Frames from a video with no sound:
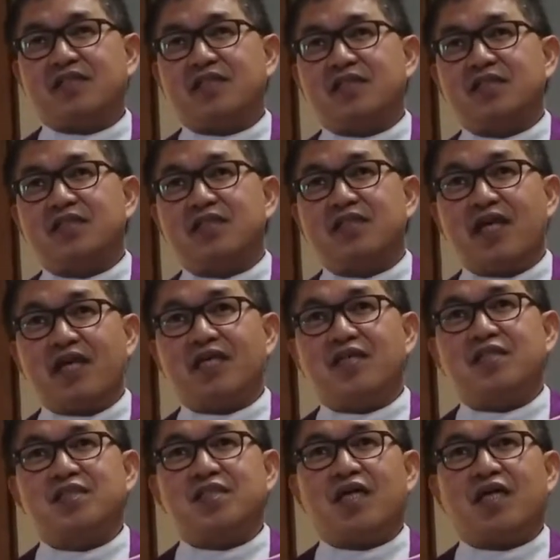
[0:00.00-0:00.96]
these
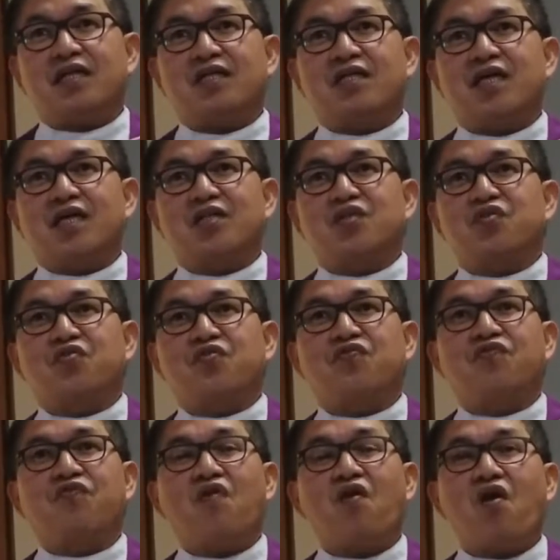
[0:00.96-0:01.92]
days and not
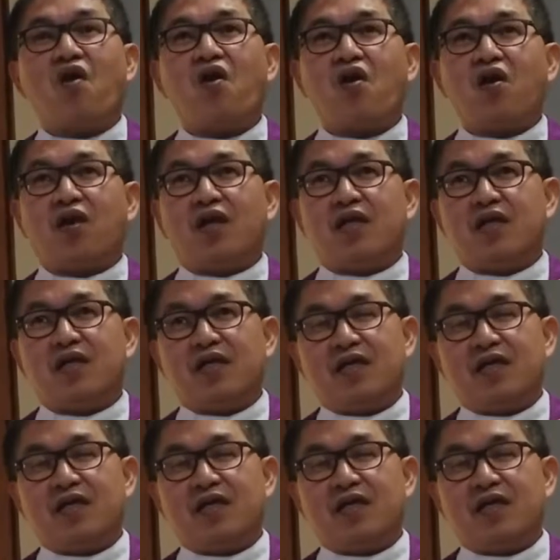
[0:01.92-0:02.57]
to fall